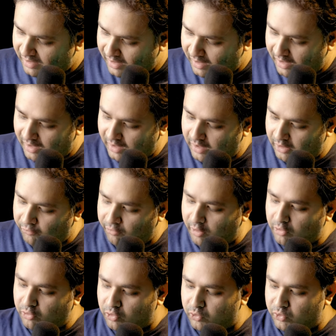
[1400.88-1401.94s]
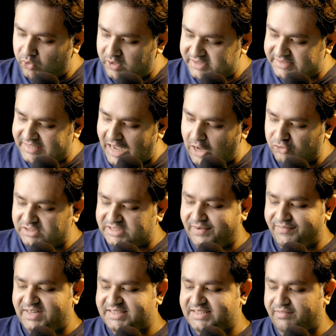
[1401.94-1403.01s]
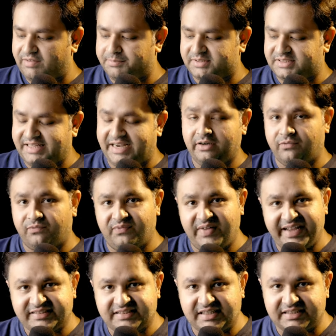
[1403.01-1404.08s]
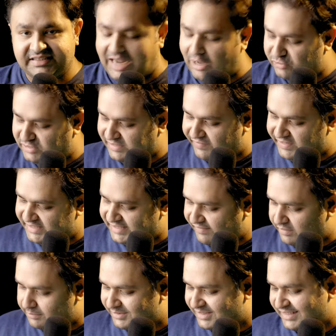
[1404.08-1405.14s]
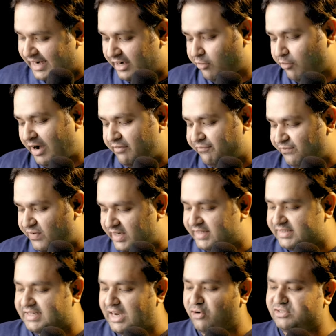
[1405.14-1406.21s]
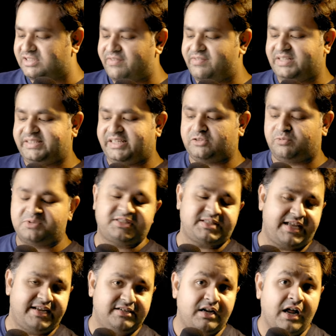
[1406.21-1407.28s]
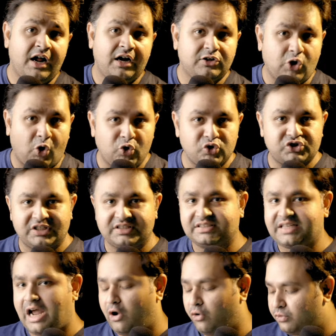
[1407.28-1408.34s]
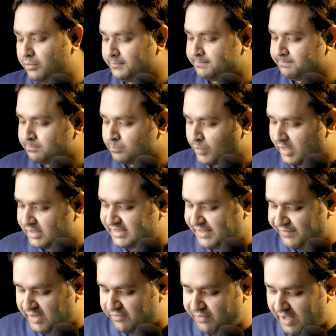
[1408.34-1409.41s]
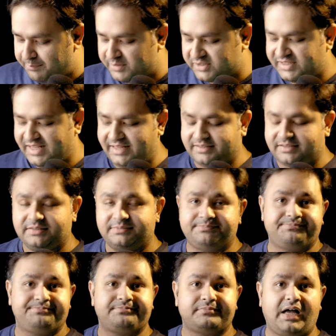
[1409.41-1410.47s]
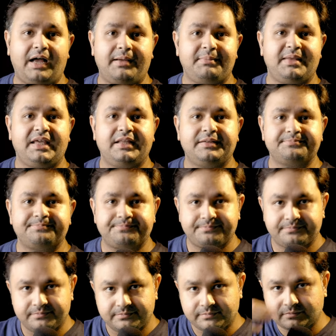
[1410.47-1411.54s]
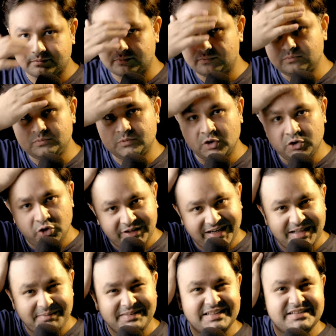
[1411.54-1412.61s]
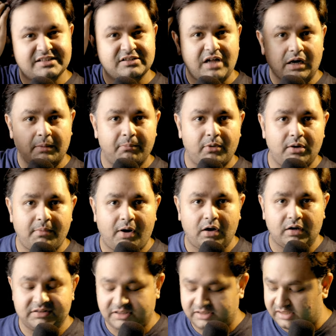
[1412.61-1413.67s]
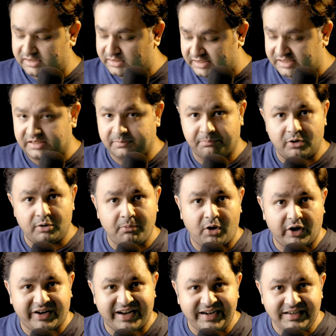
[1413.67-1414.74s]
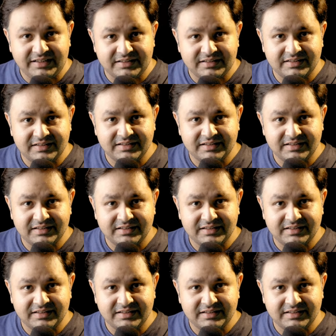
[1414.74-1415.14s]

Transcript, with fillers: Uh, Roku is down 77%, Wix is down 77%, Redfin is down 76%, Toast is down 75%. I mean, you're telling me this is not a bull market, this is, this is a bull market?